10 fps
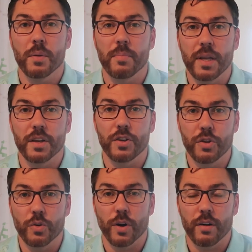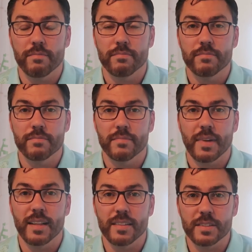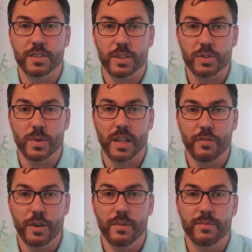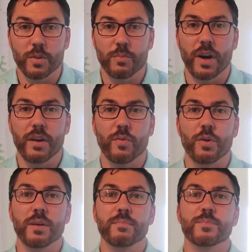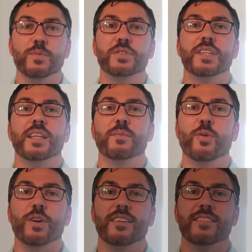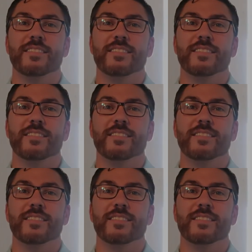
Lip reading: be a doer. Hey, listen, church, we love you. We're praying for you. We'll see you in the morning.